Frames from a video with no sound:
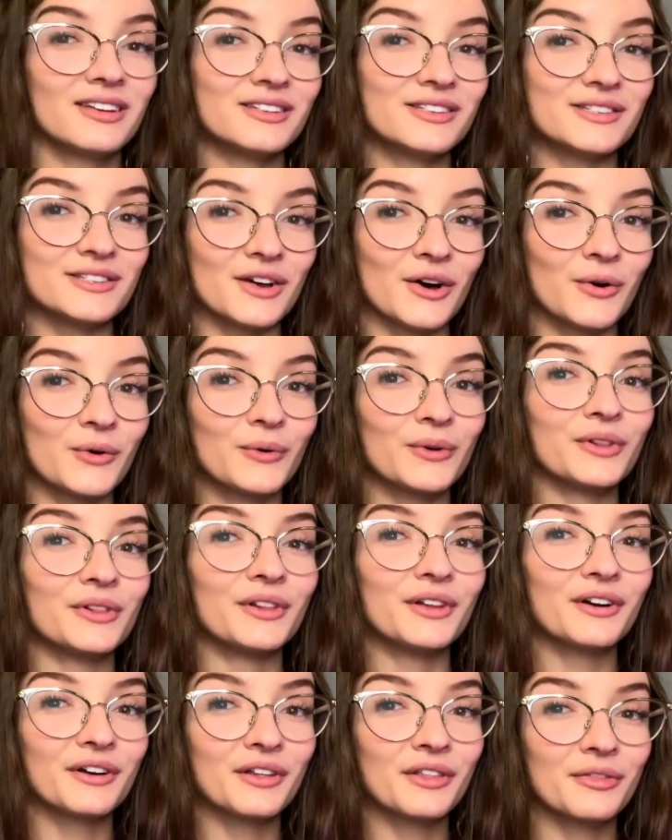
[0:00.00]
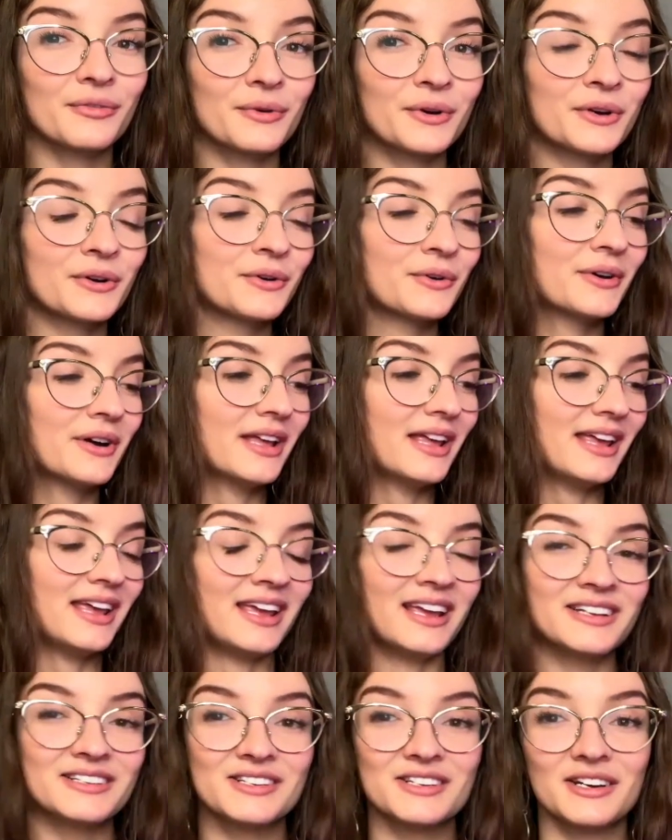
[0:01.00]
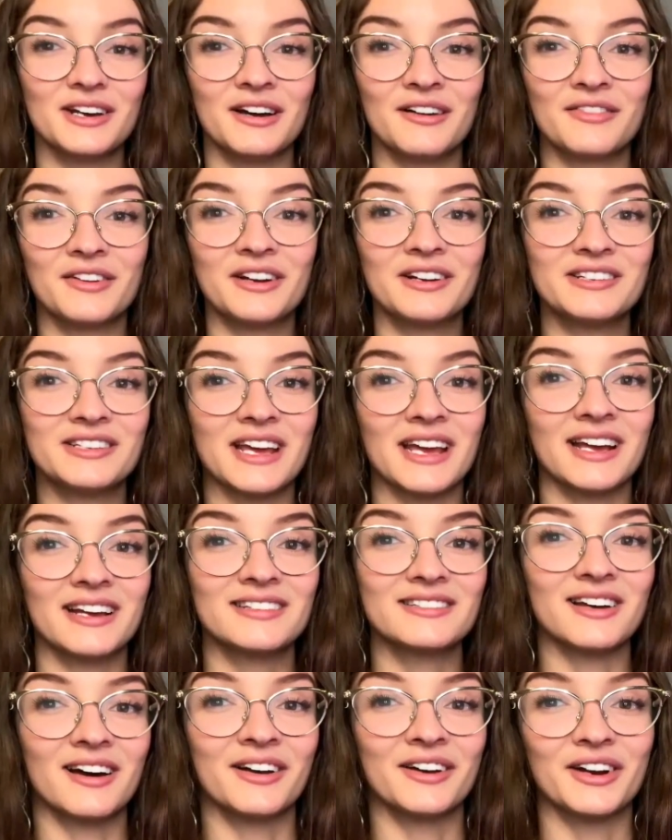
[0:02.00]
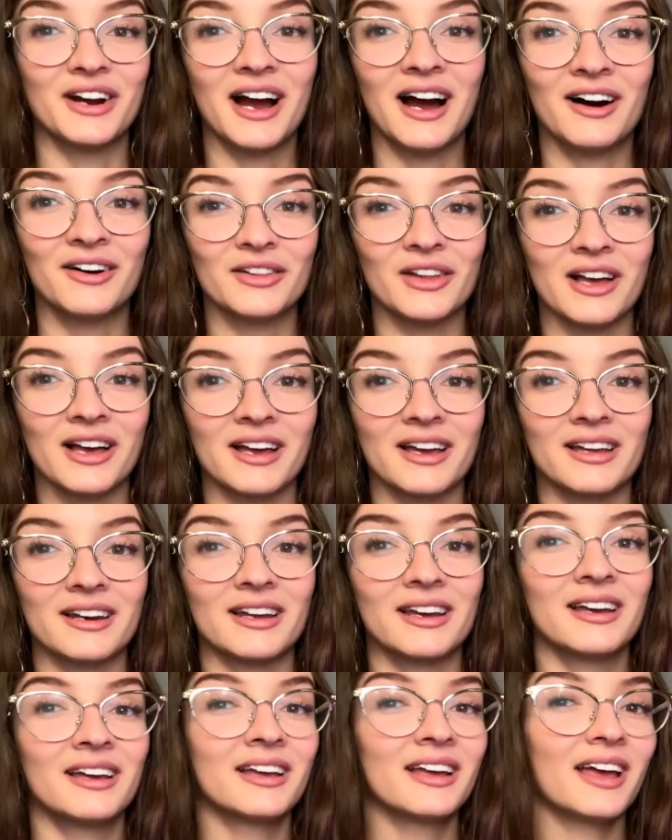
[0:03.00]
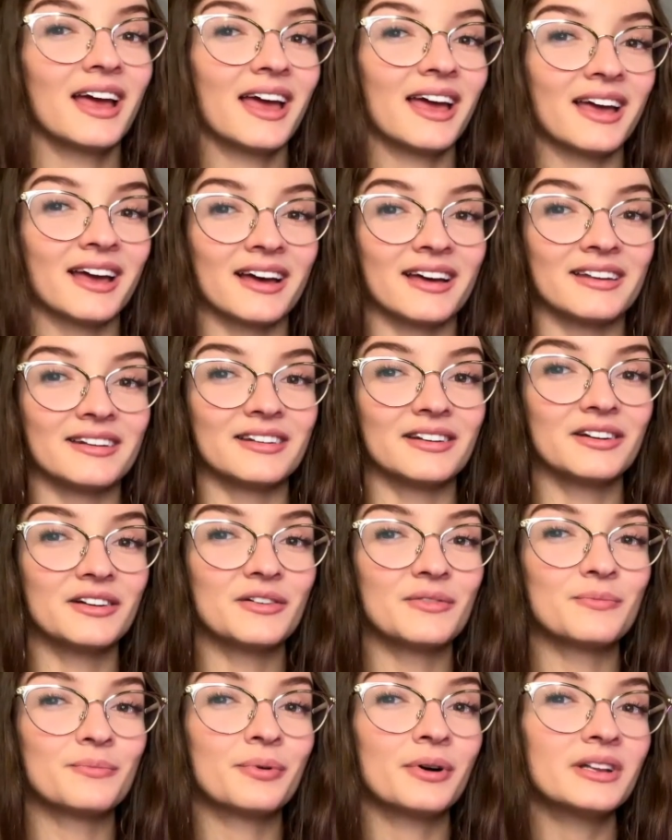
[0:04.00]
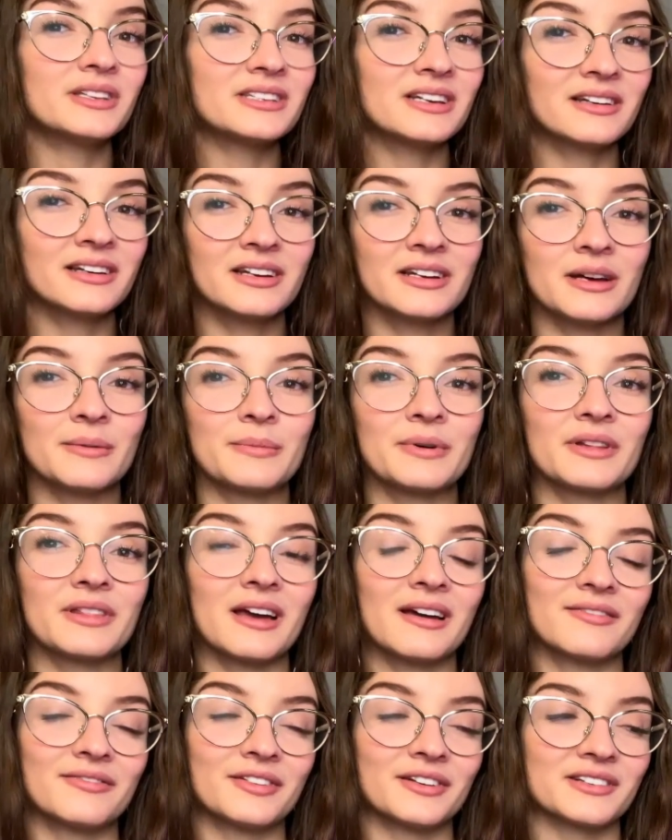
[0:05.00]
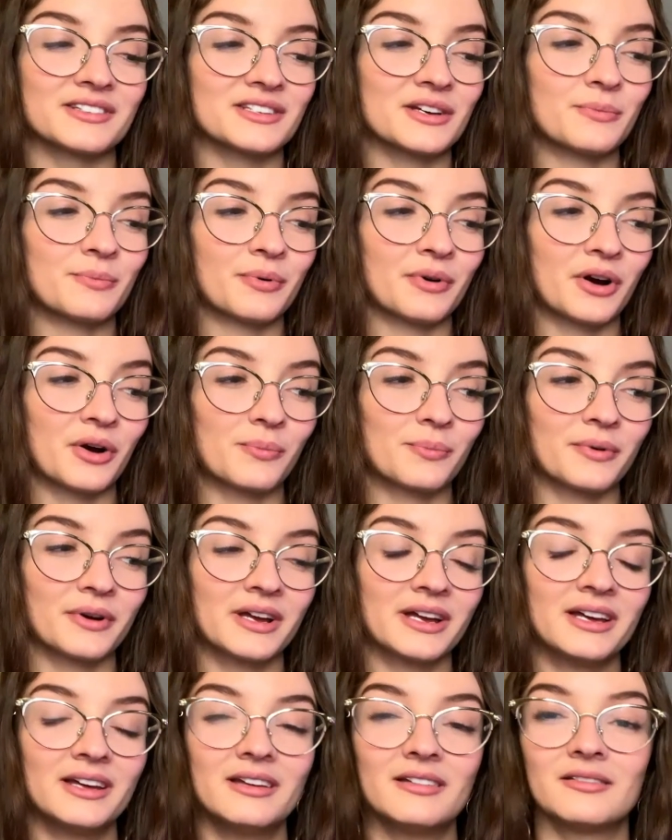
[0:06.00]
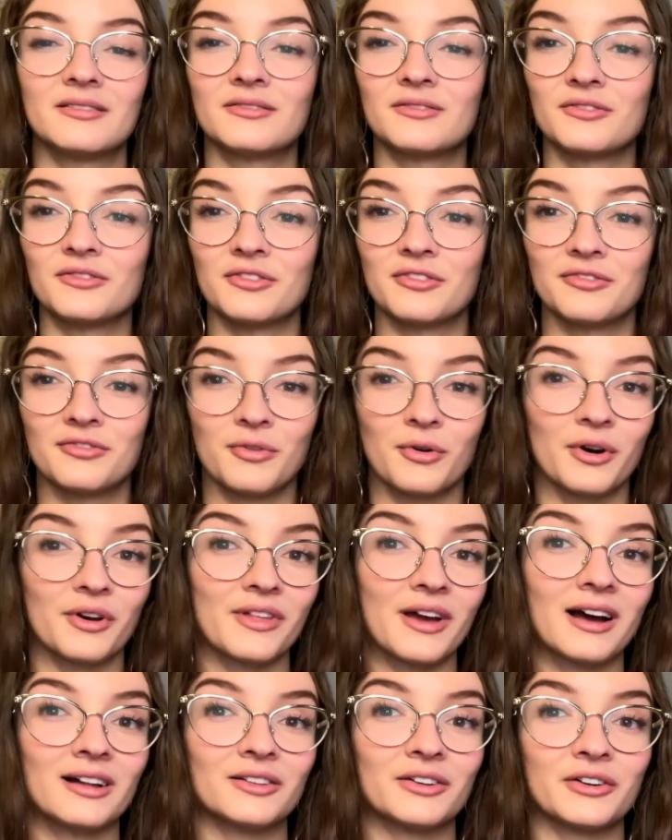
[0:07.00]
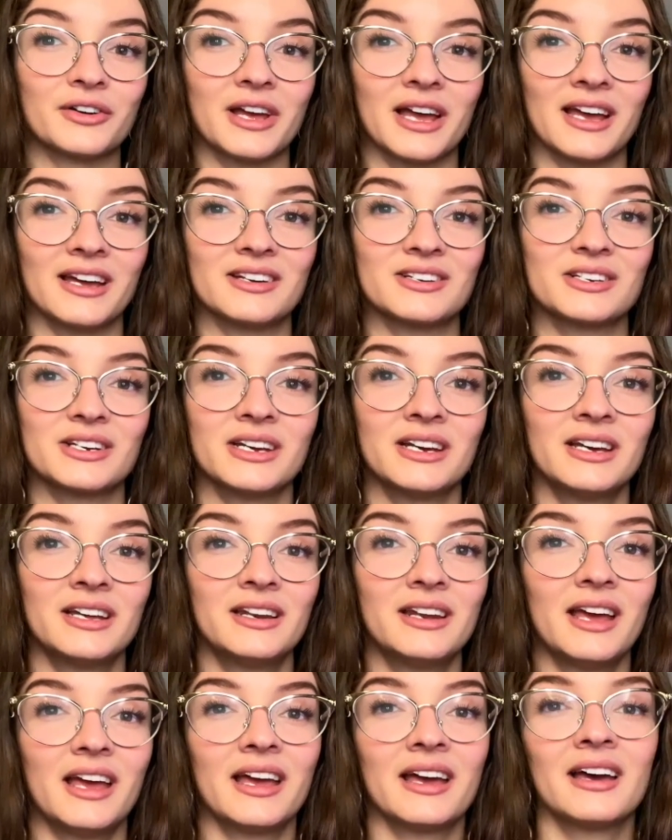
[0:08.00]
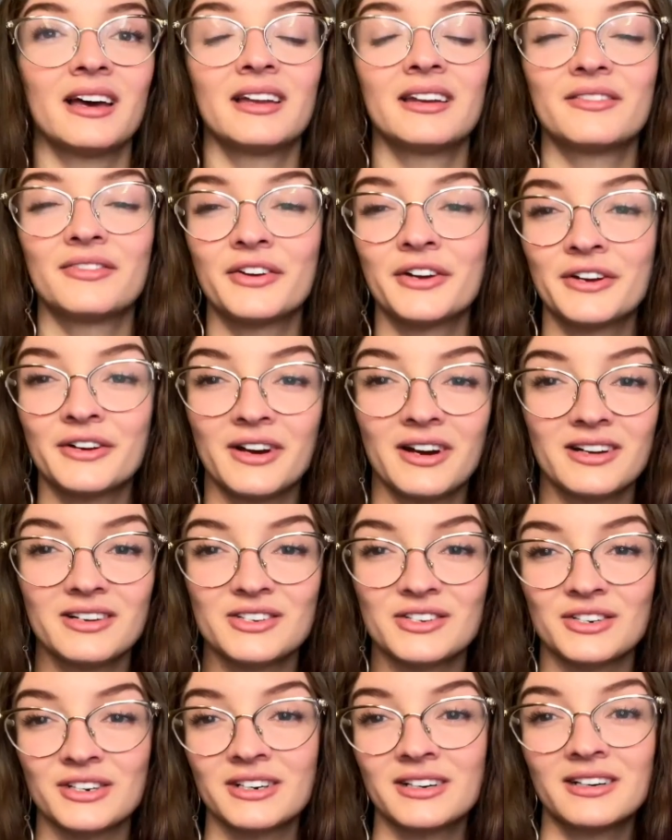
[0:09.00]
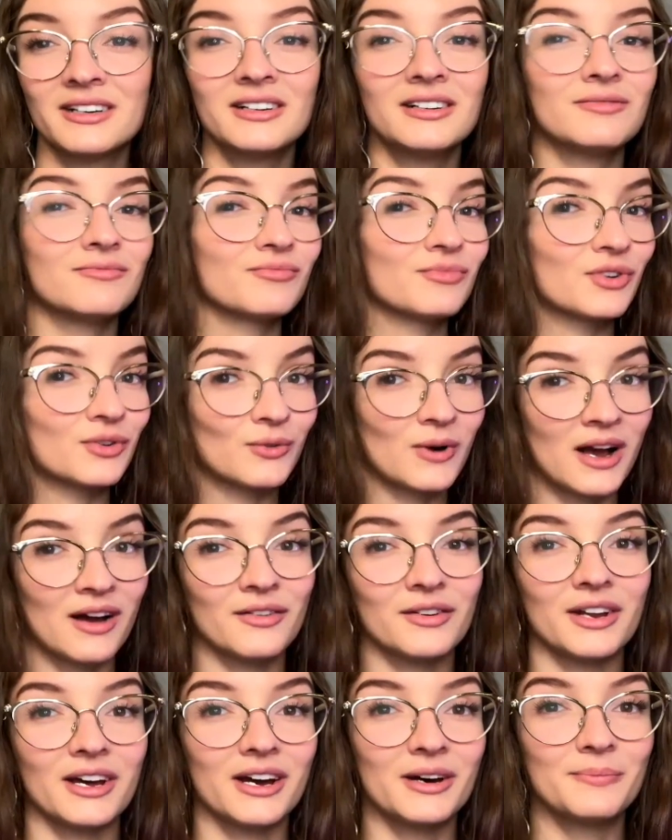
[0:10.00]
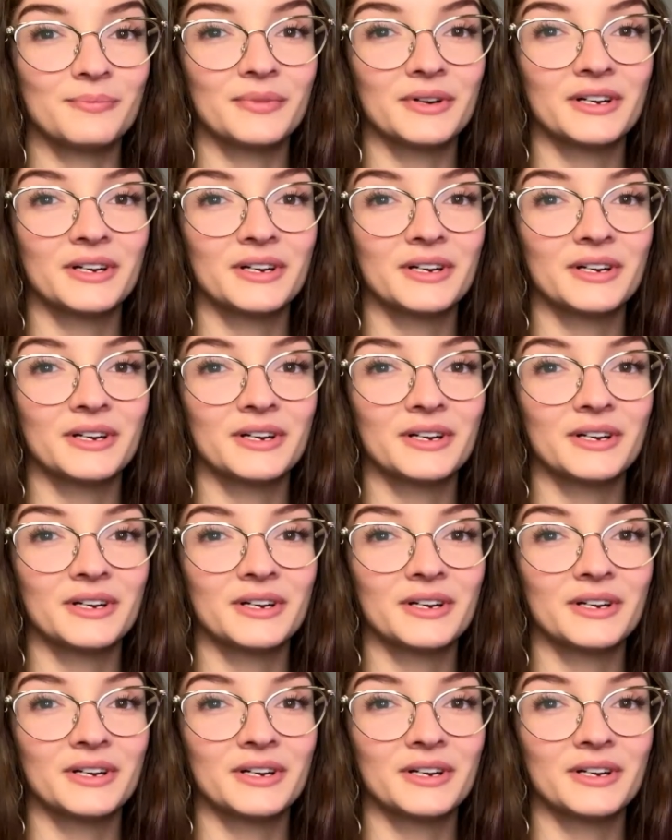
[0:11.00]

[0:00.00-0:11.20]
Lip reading: So look through each of your days on your outline and put down a number that feels appropriate for that location. And if you're not sure, round up.